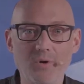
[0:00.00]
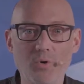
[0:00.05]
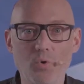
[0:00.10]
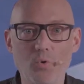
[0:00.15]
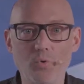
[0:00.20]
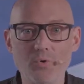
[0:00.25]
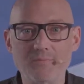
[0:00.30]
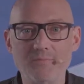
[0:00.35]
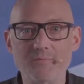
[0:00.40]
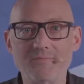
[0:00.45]

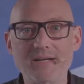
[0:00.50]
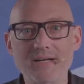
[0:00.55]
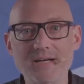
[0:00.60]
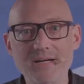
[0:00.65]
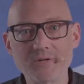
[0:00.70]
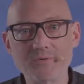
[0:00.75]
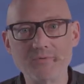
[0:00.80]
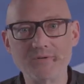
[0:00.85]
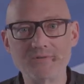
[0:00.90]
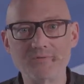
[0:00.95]
or if the
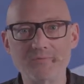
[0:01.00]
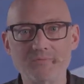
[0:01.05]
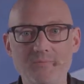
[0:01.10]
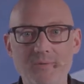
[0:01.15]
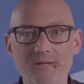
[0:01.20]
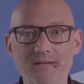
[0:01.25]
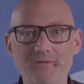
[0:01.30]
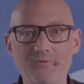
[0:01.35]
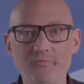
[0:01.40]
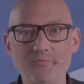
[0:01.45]
yield is to
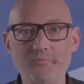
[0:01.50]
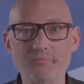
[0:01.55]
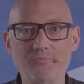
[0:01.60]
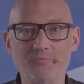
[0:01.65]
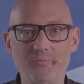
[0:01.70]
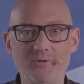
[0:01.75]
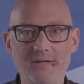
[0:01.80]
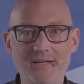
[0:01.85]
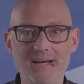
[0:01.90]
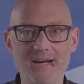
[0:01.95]
be
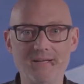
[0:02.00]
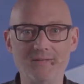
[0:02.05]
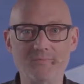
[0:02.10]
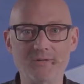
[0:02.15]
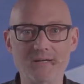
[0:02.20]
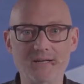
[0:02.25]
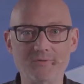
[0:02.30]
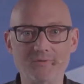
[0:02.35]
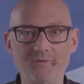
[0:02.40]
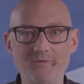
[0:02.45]
distributed
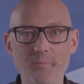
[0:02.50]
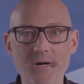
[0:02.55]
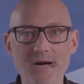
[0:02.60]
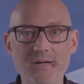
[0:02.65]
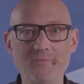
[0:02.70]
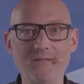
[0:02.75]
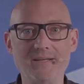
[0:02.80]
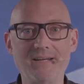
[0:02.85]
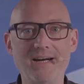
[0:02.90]
evenly throughout the